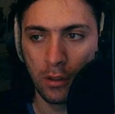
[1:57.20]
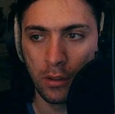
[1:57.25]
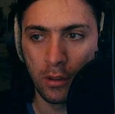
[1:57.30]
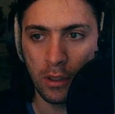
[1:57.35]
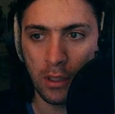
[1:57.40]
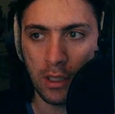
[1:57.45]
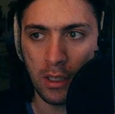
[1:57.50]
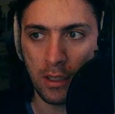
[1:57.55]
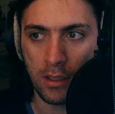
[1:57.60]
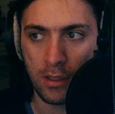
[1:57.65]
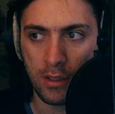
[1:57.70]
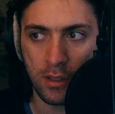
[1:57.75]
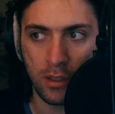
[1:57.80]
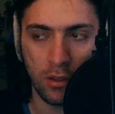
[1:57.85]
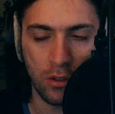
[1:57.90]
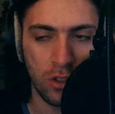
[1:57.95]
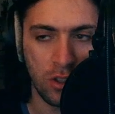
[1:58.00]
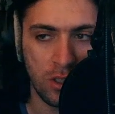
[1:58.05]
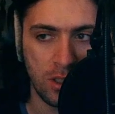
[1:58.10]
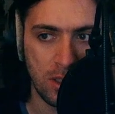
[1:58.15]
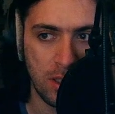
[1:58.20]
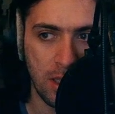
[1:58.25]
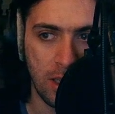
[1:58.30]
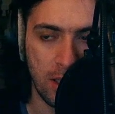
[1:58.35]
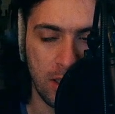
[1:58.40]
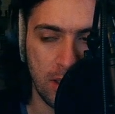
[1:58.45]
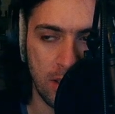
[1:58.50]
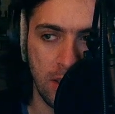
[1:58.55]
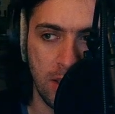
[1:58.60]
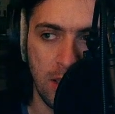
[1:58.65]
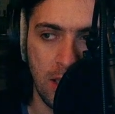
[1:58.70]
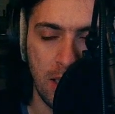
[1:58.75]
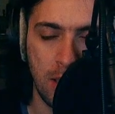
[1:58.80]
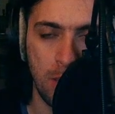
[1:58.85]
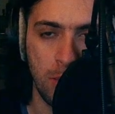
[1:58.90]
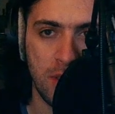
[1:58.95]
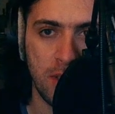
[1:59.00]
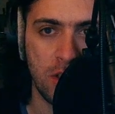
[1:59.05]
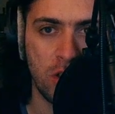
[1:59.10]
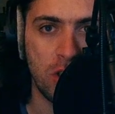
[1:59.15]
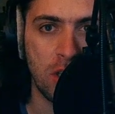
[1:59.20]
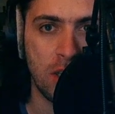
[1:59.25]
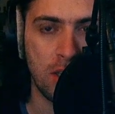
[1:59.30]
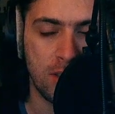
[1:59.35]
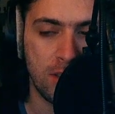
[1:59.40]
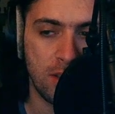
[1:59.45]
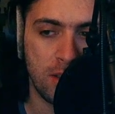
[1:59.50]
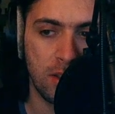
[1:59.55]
Yeah, so just like the name suggests,